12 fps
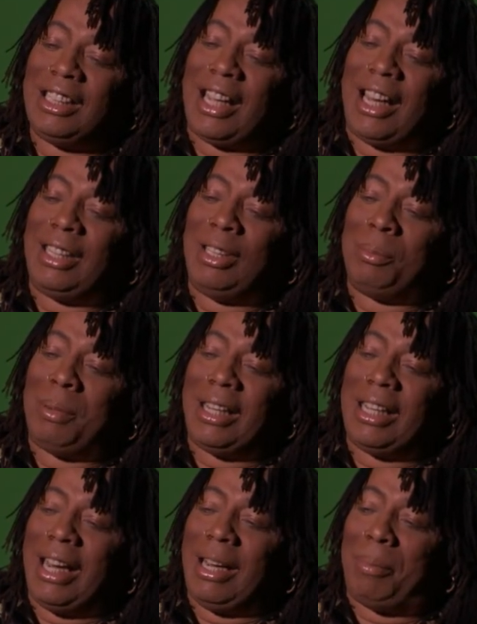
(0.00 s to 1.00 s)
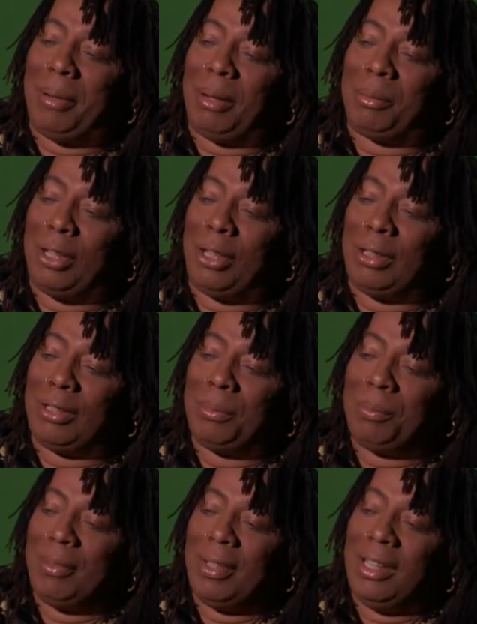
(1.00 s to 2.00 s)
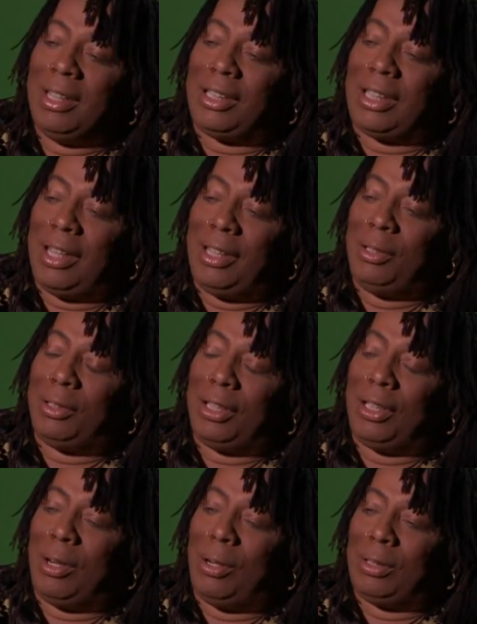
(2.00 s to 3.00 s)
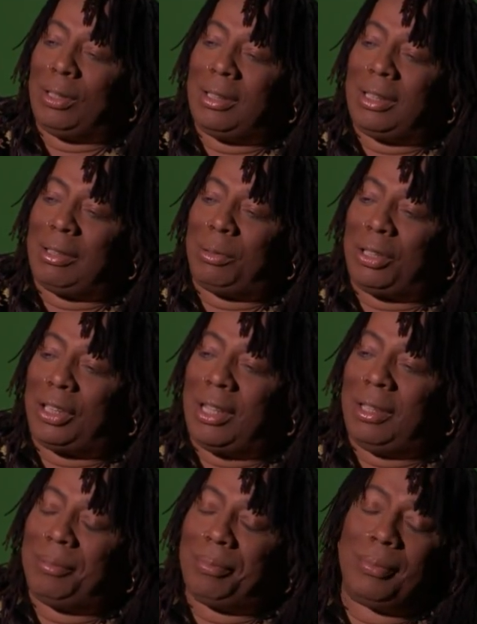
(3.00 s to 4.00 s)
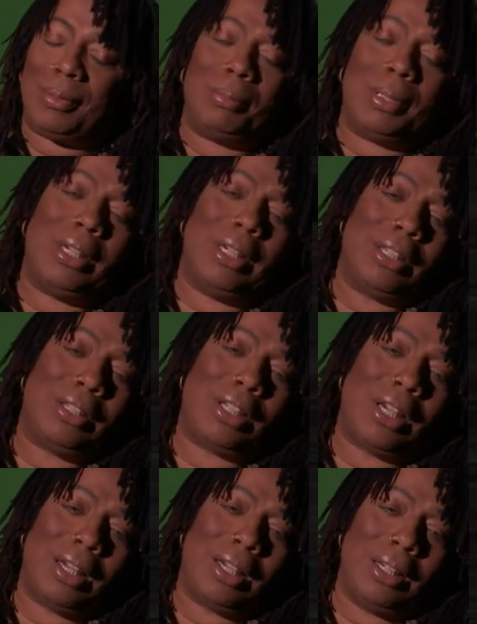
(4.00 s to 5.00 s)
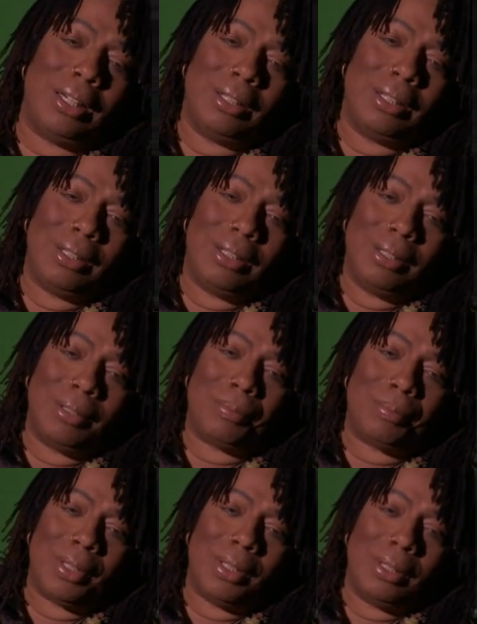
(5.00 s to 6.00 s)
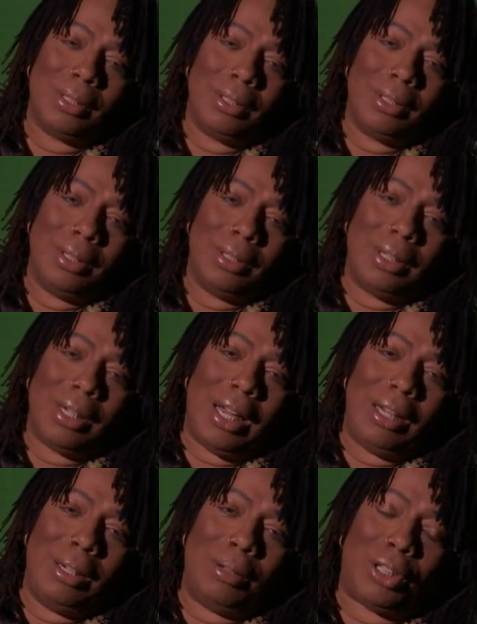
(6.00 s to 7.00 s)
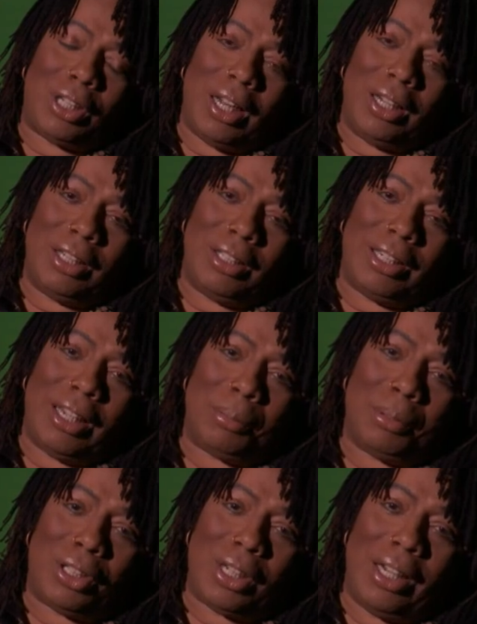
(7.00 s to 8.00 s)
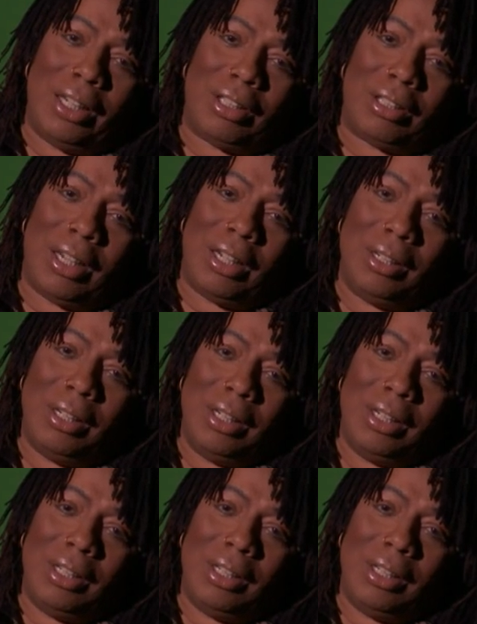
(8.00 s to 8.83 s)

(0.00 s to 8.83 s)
Charlie used my name to pick up girls. Charlie used, you know, that's what man, Charlie. I love Charlie to death, but Charlie just had,